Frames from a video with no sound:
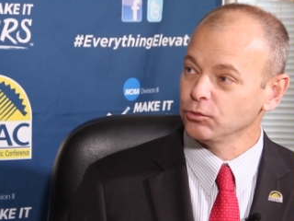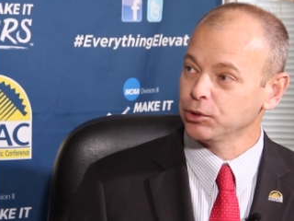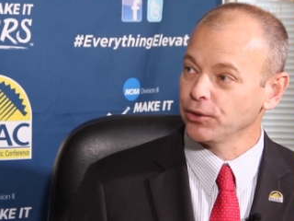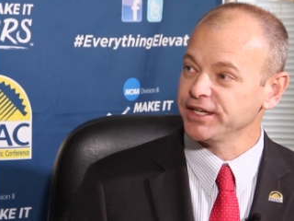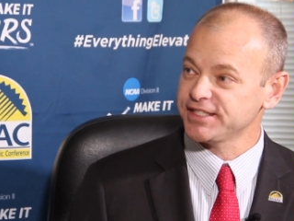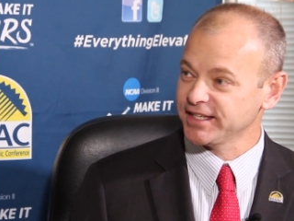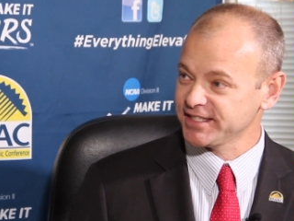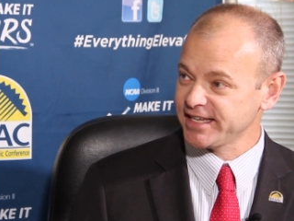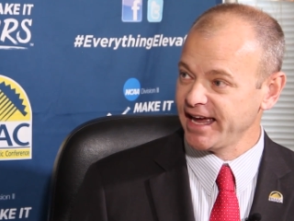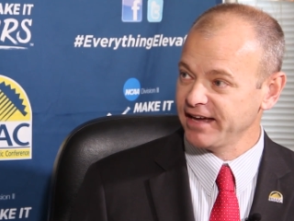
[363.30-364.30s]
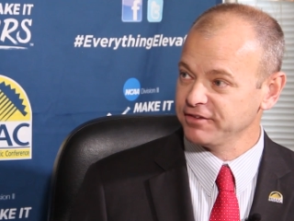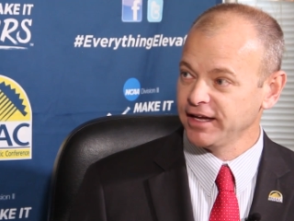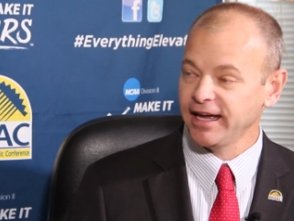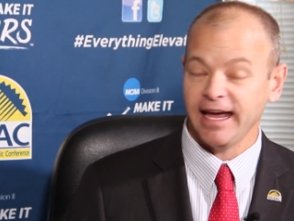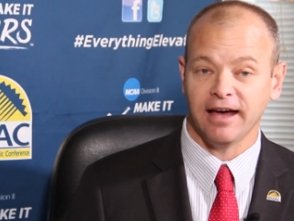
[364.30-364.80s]
new employees to the staff,
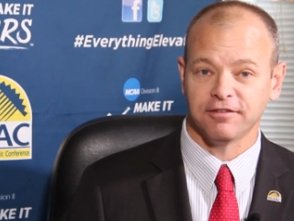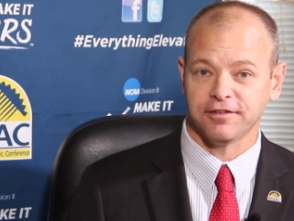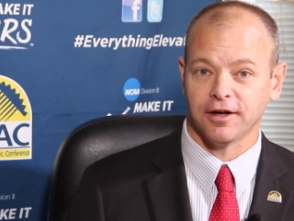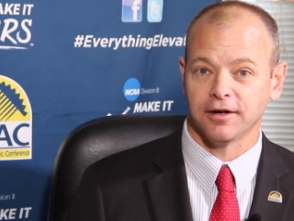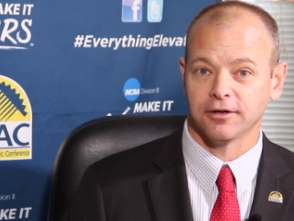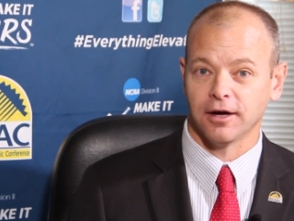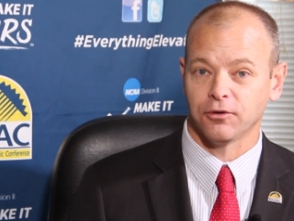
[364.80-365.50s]
have a,